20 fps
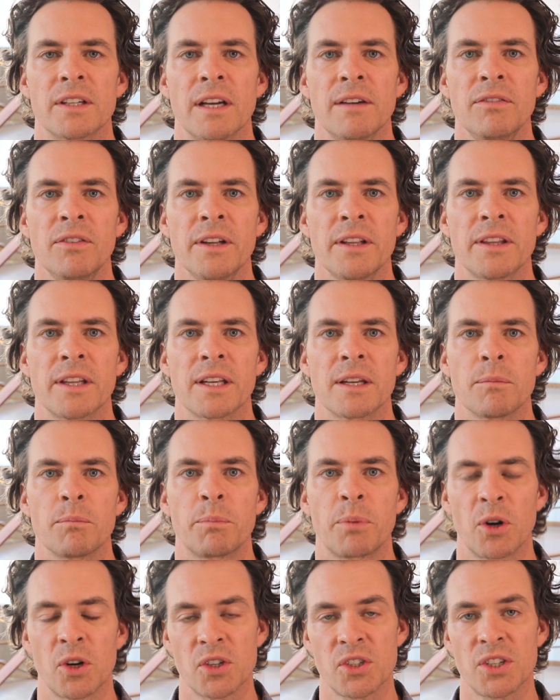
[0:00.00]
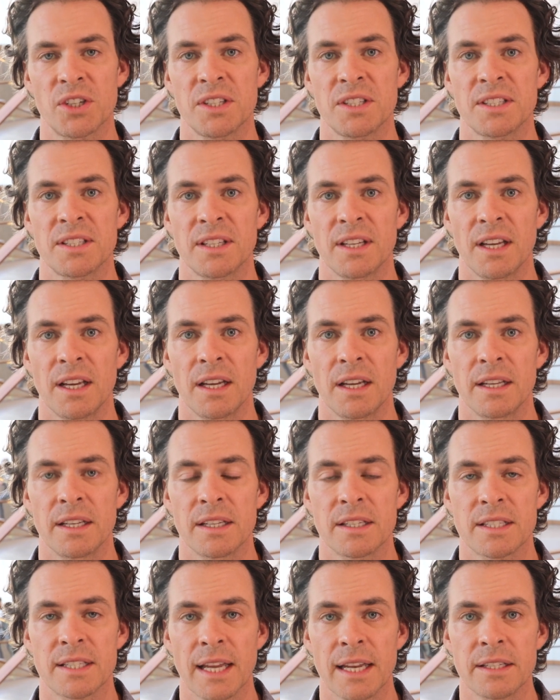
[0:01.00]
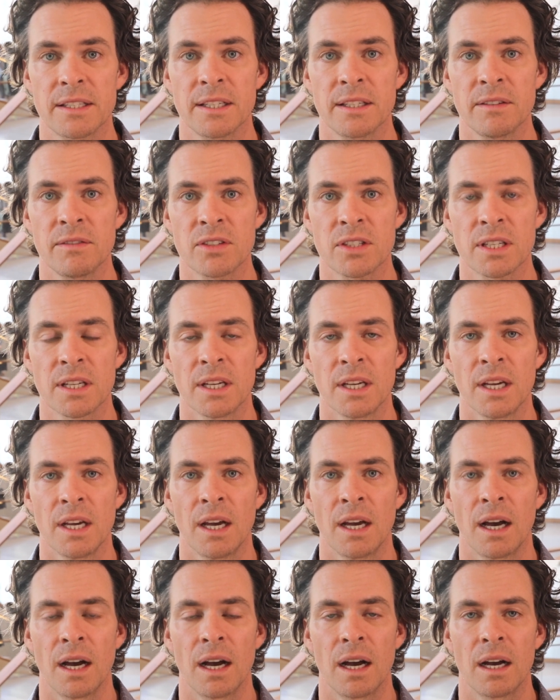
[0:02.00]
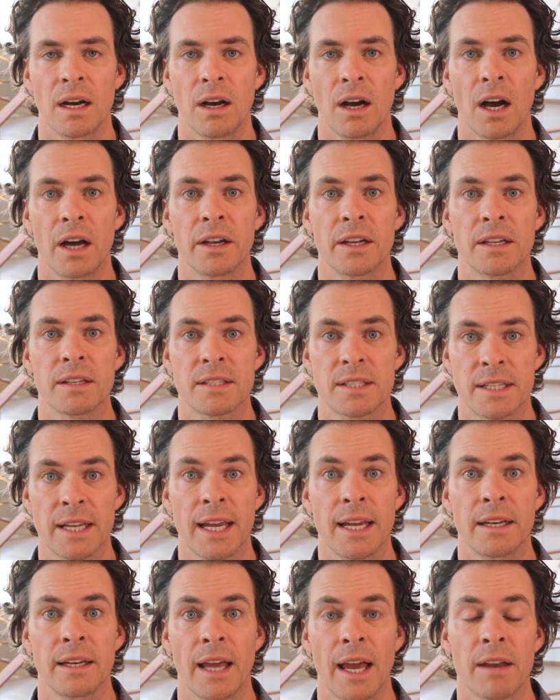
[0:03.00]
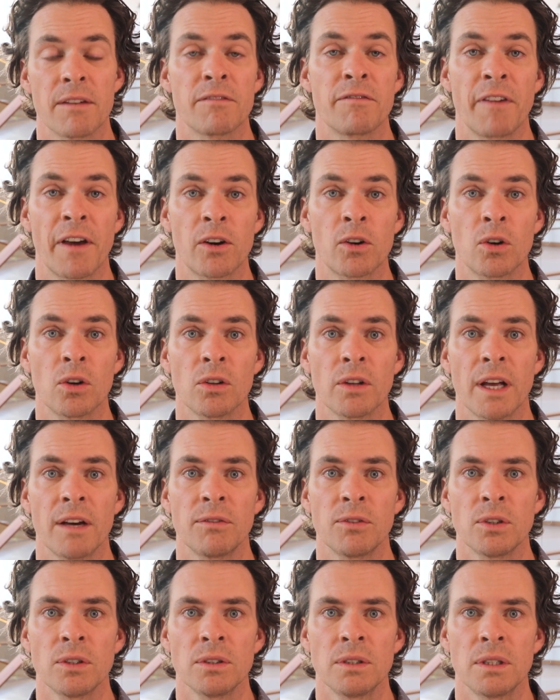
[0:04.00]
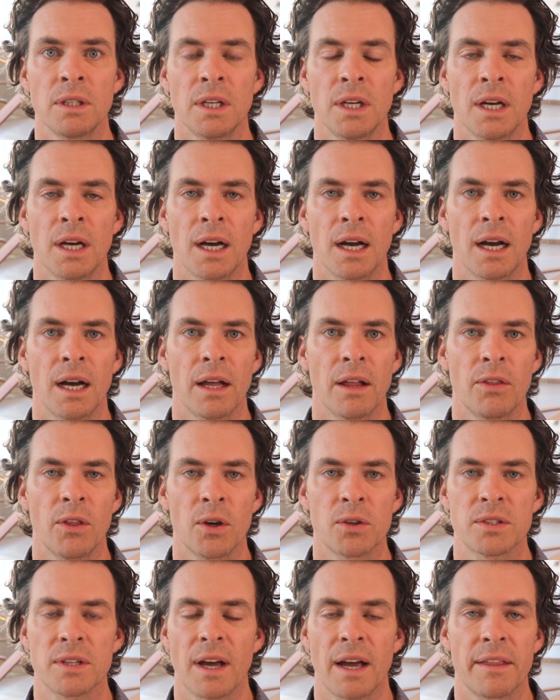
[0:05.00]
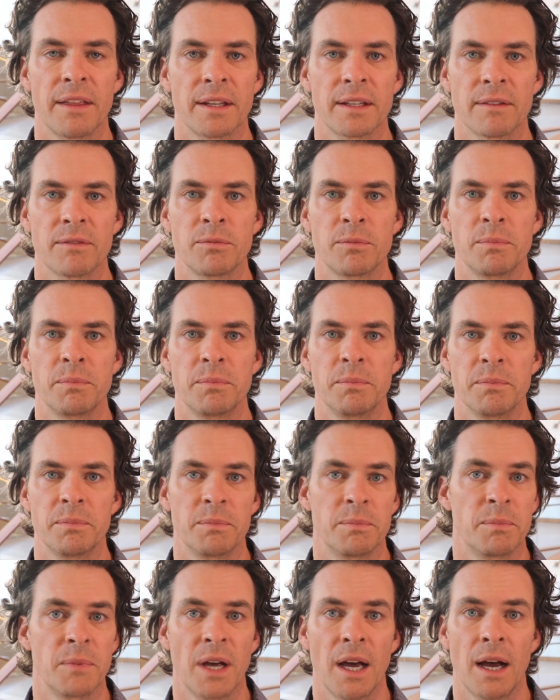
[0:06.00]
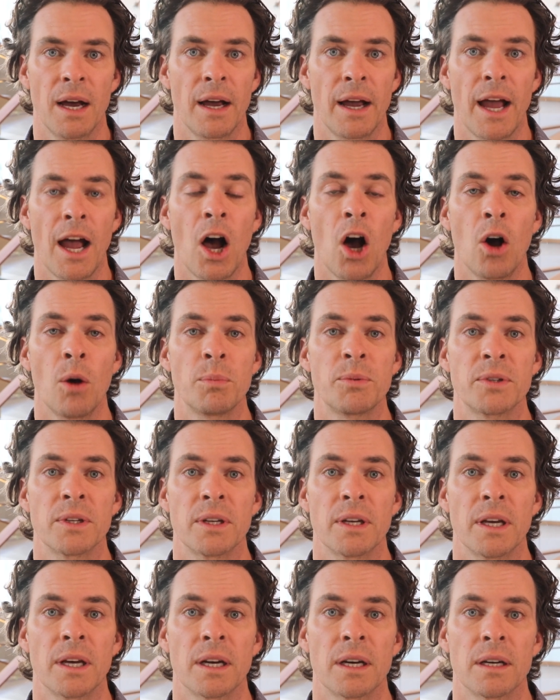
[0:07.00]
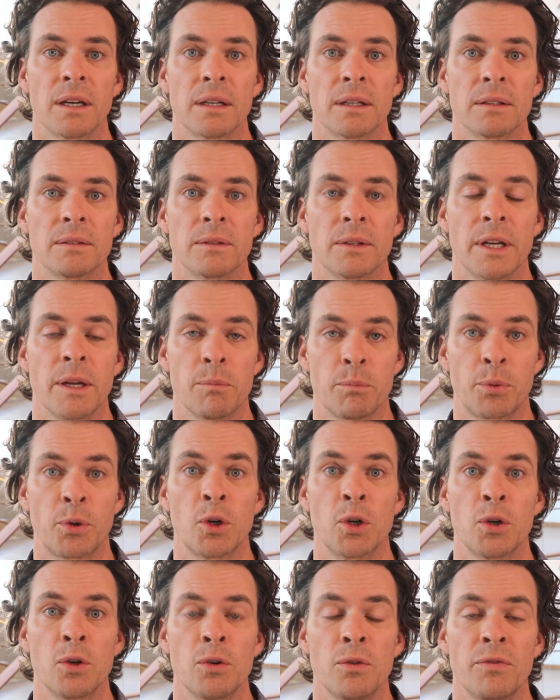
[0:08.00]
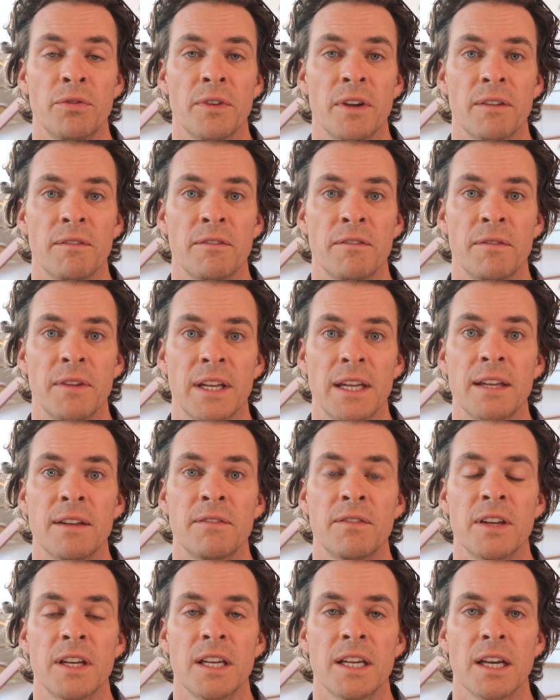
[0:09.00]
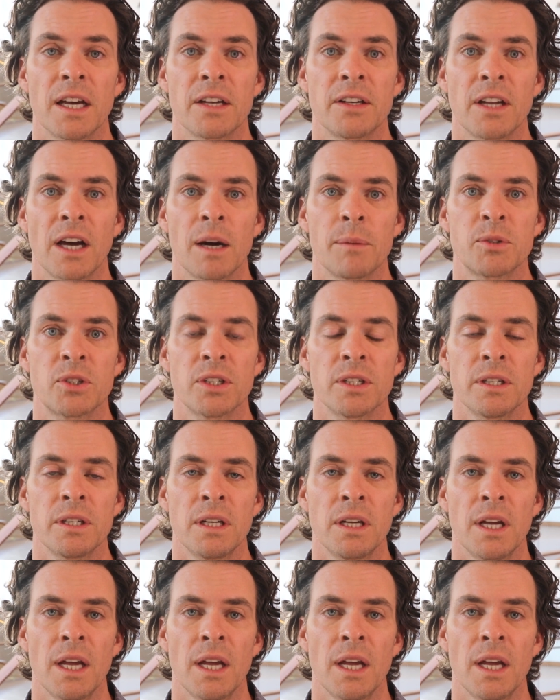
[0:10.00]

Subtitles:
definitely the purchase incentives on a state and federal level. Those I think have helped improve EV adoption.